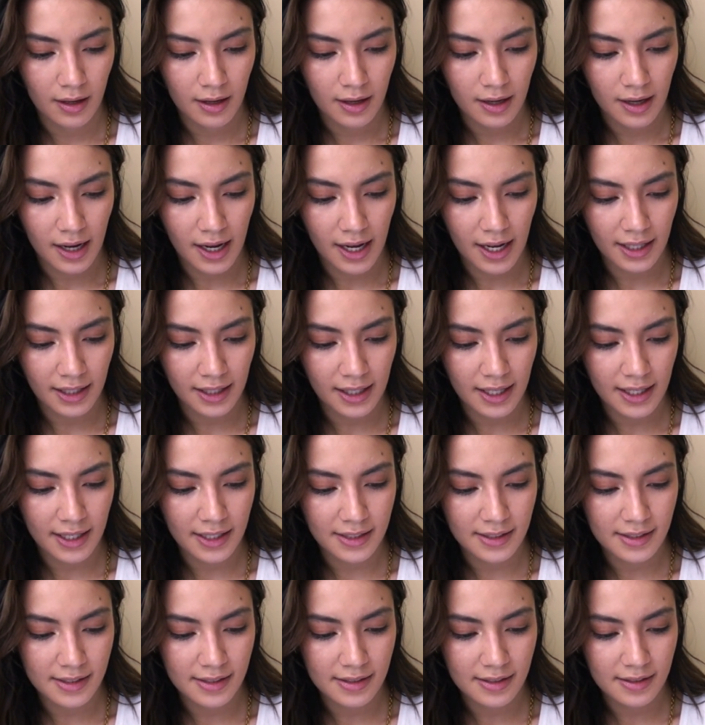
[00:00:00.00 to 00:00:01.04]

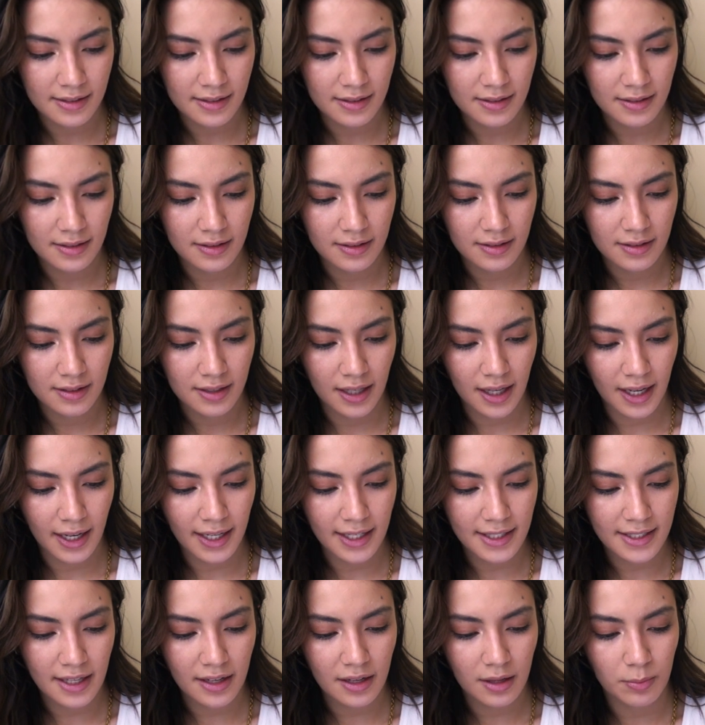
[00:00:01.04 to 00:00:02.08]
Highlights, I
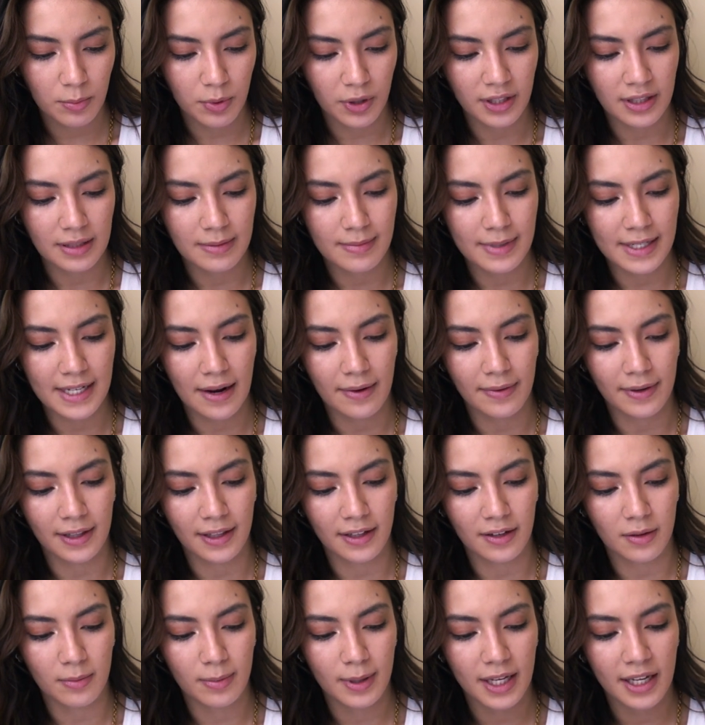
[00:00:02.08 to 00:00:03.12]
guess I could bring them down a
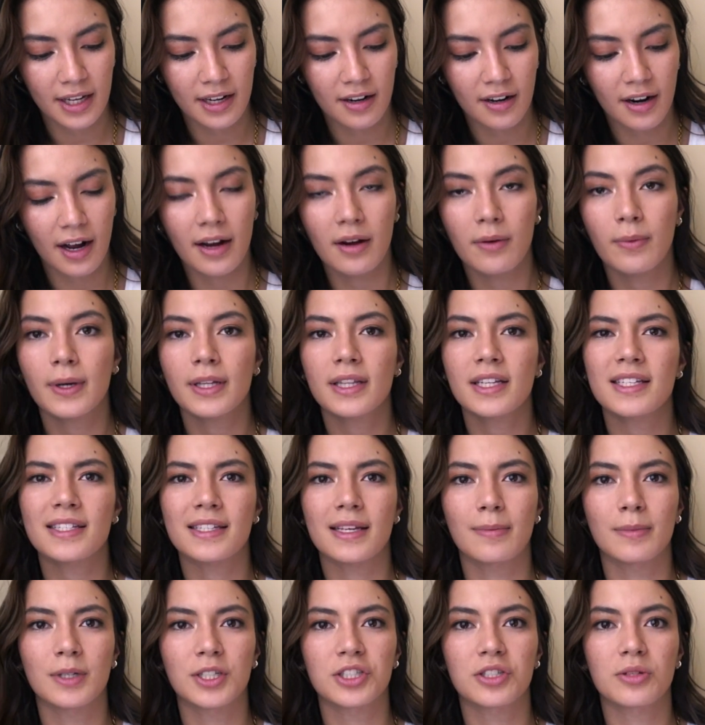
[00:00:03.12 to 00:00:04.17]
little bit here. I don't want this
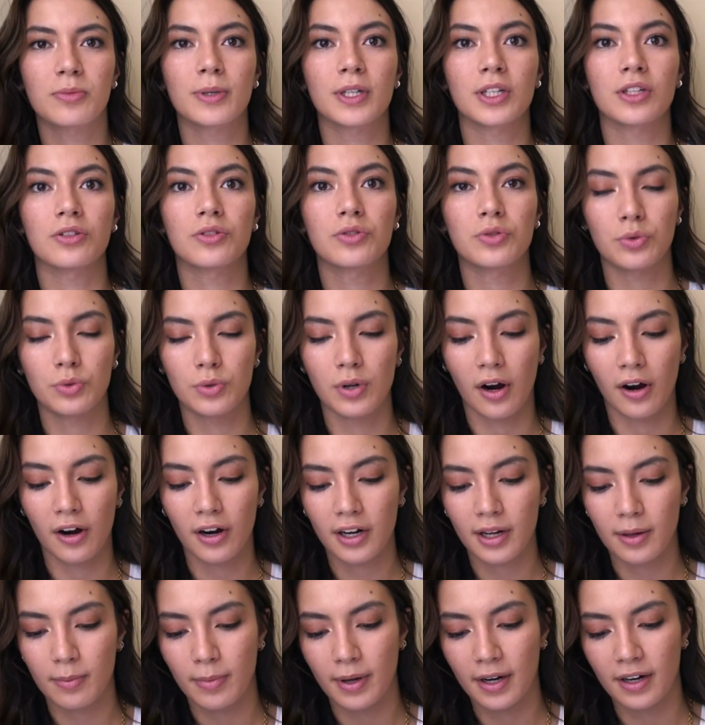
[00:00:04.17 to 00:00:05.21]
image to be too
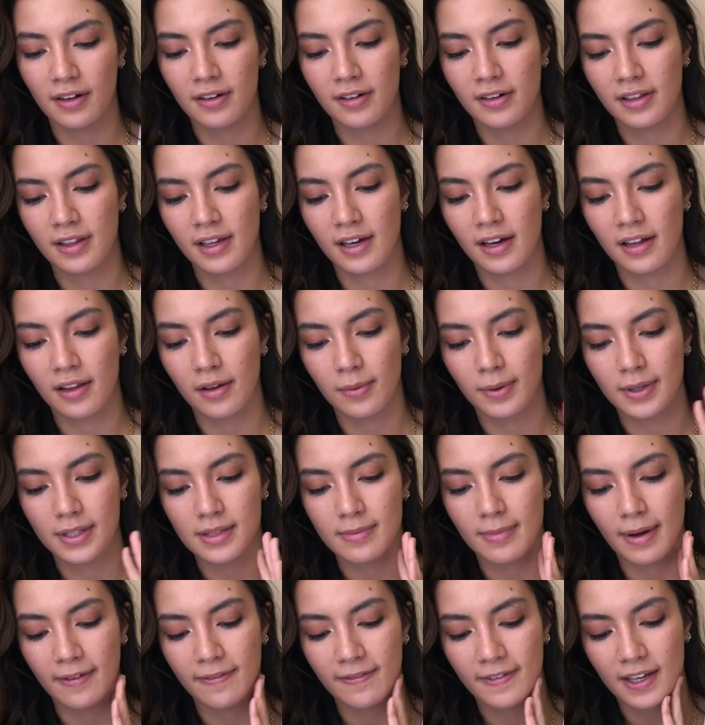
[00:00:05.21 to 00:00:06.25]
dark compared to the other ones
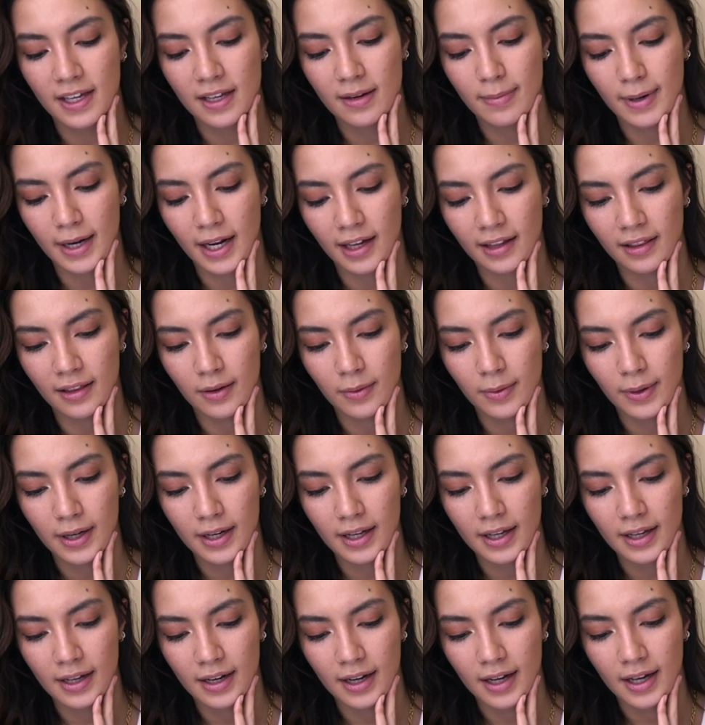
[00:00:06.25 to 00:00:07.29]
in my feed, but I lowered
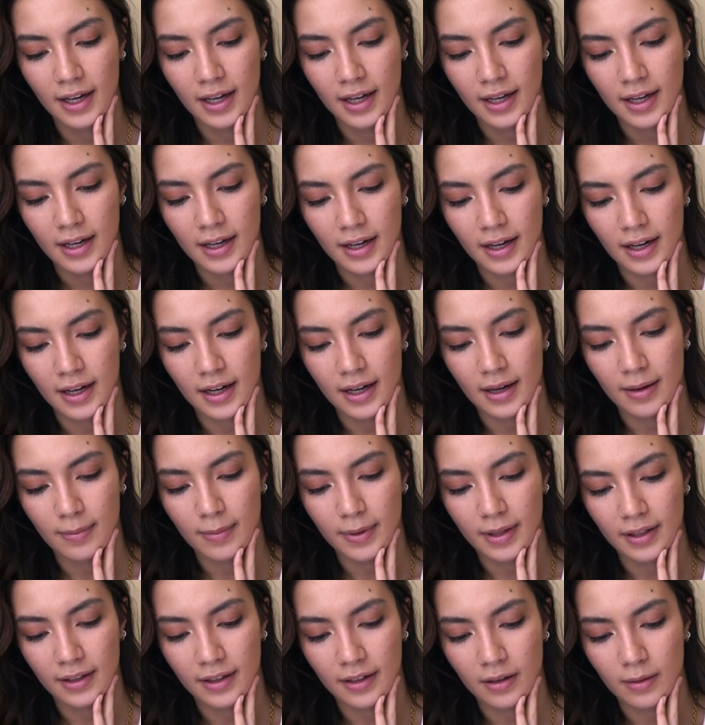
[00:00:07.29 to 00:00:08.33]
it
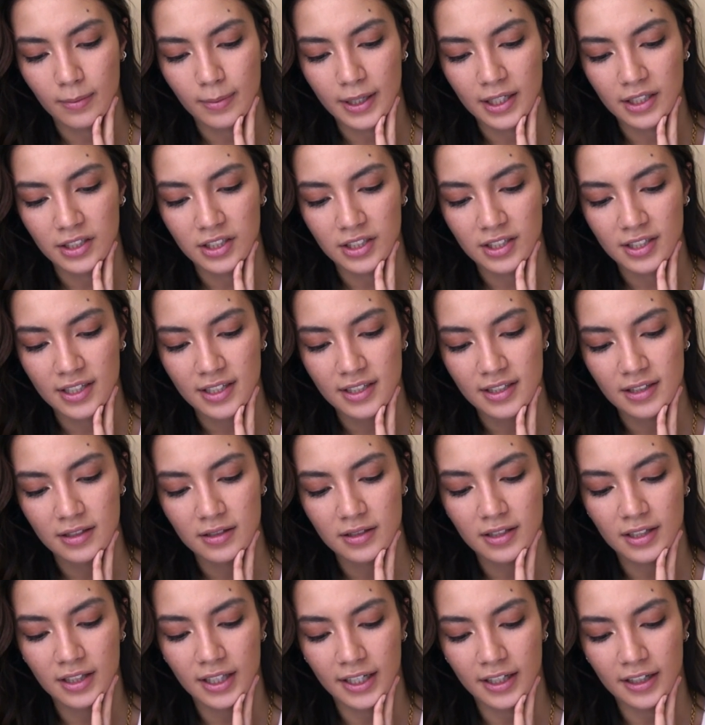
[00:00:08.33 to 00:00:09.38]
a little bit just because
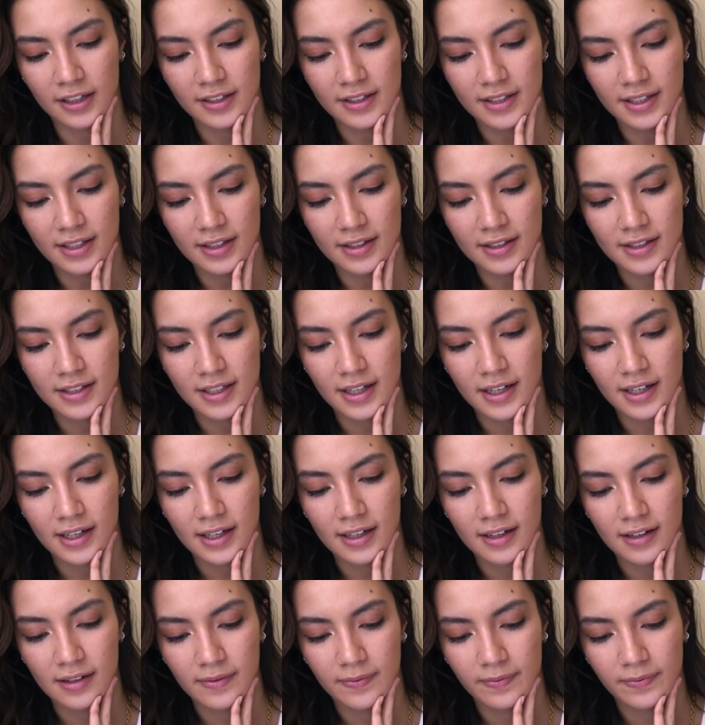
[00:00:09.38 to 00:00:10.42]
it's clear it's
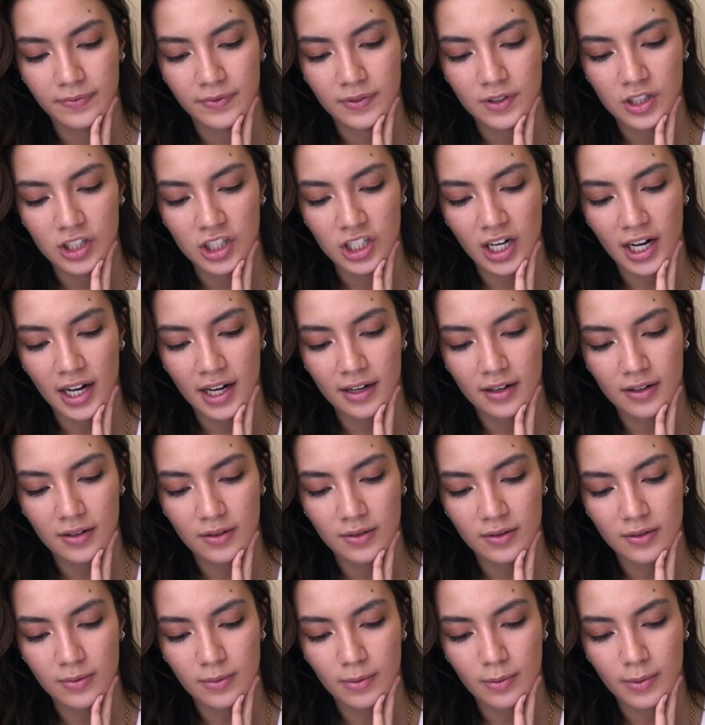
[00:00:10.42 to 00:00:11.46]
inside.
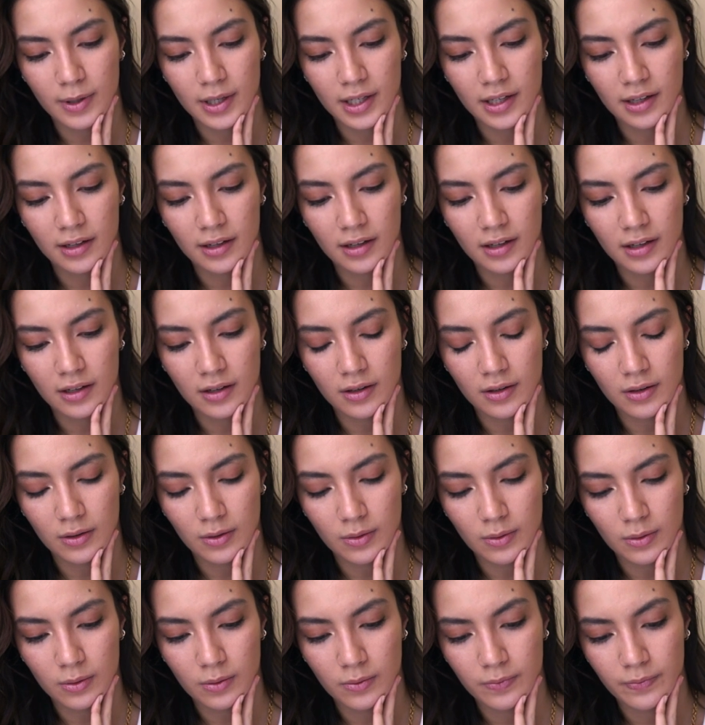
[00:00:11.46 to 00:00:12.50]
Shadows, we want to
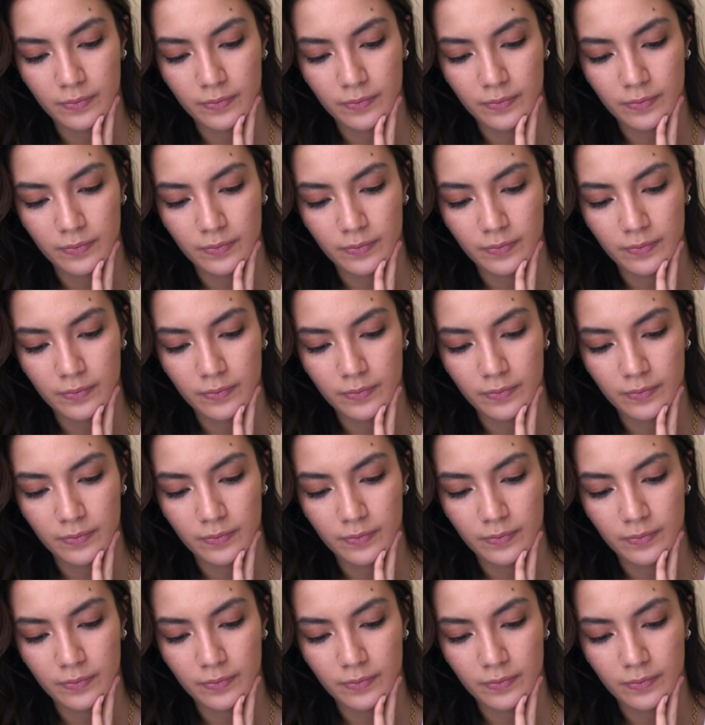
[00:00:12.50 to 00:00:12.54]
go